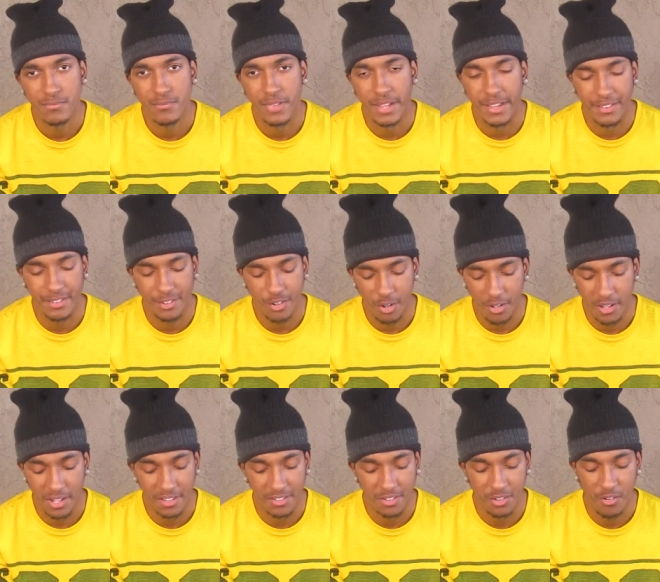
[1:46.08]
it's
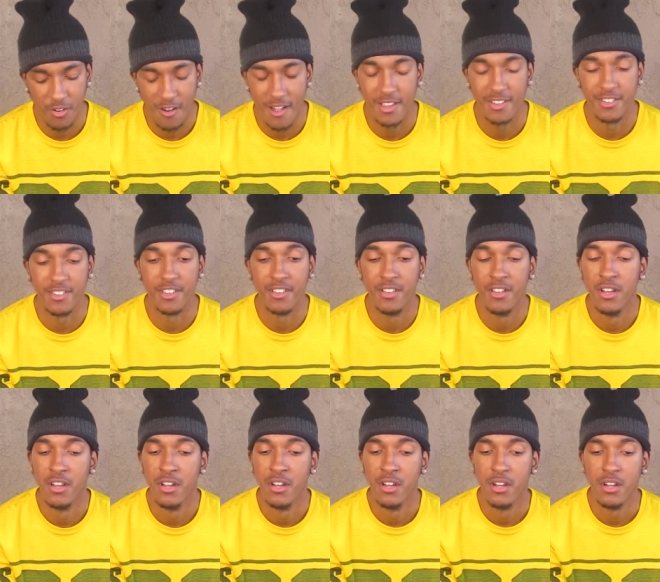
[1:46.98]
it's crazy.
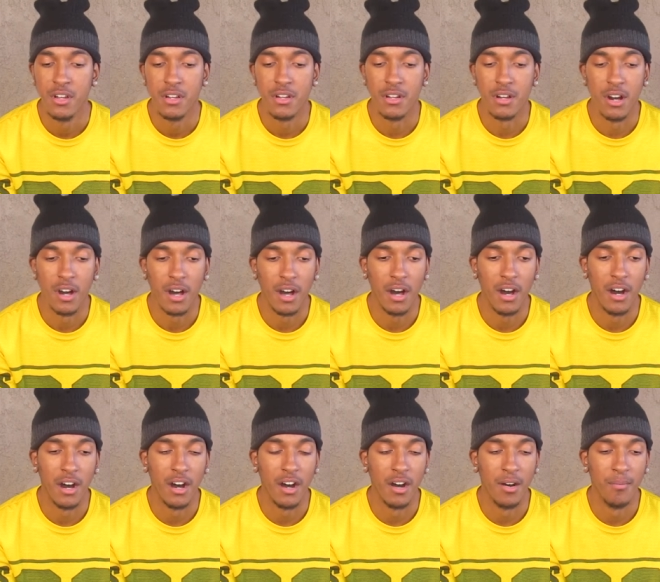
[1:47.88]

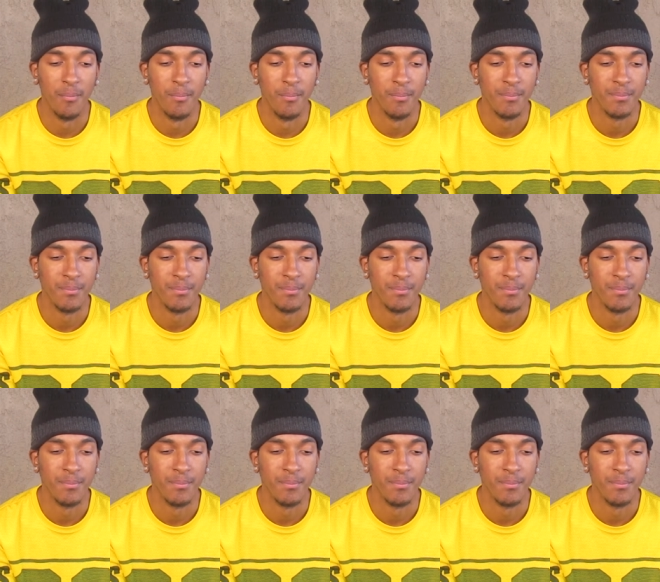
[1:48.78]
Um,